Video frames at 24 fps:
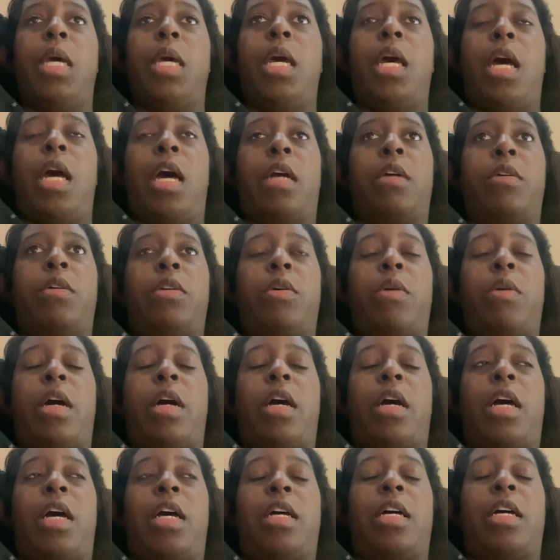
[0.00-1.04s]
I don't know,
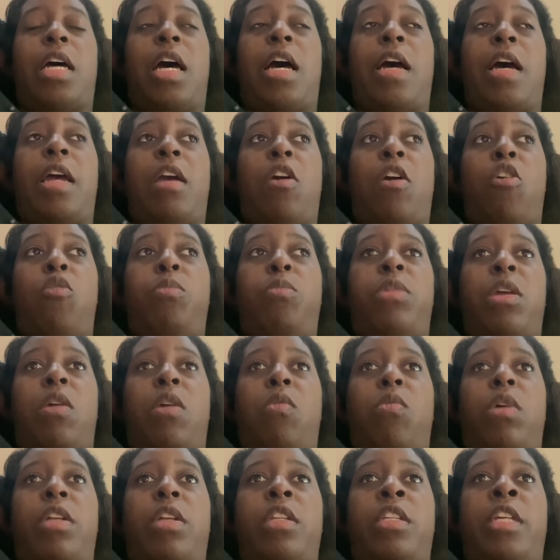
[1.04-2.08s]
I hope that
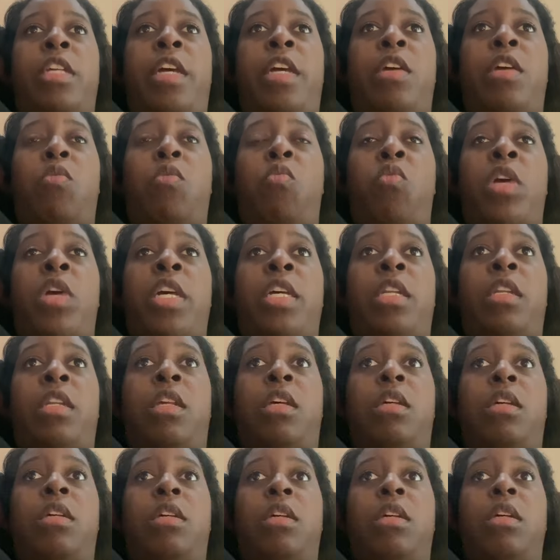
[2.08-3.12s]
one day
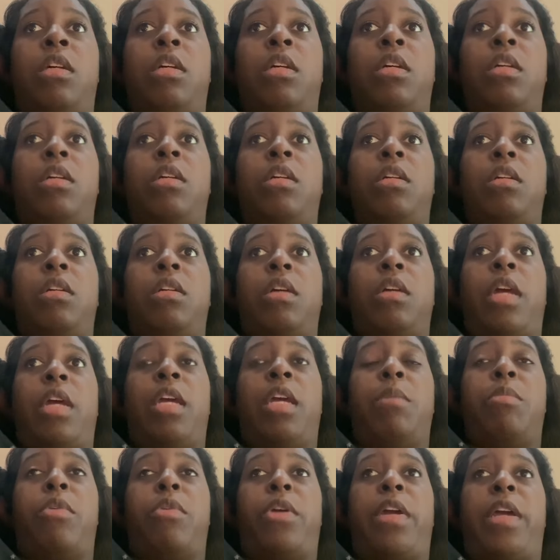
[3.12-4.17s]
when
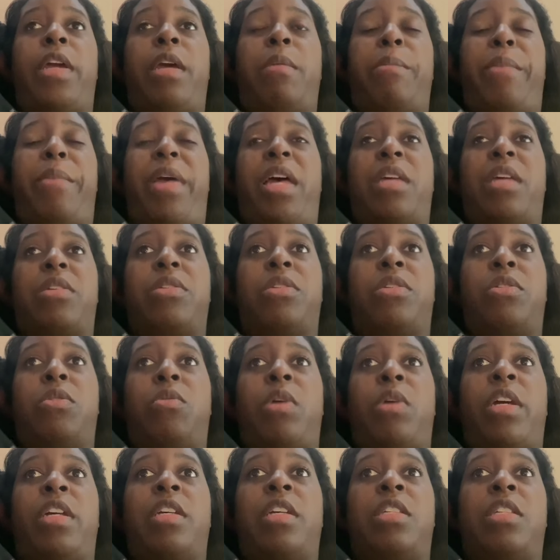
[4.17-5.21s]
Abraham passes
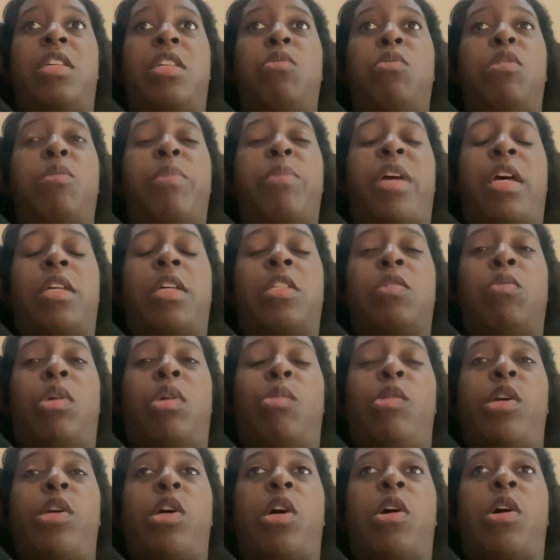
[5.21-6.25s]
away, because he will pass away,
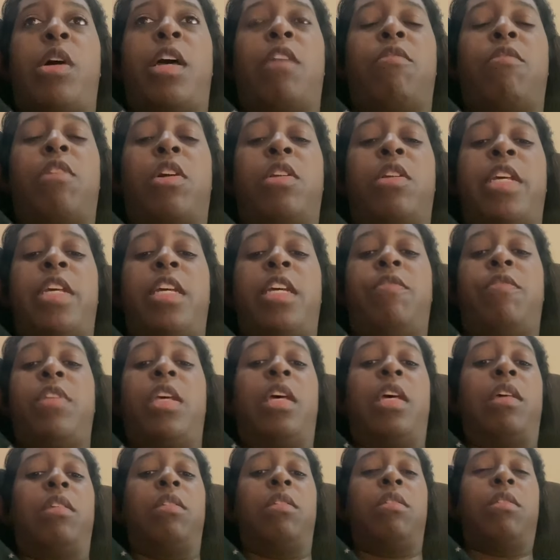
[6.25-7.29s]
we all have our day of
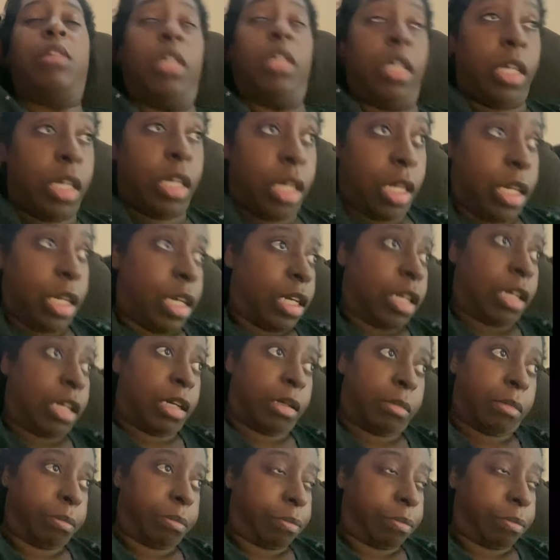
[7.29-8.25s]
death, that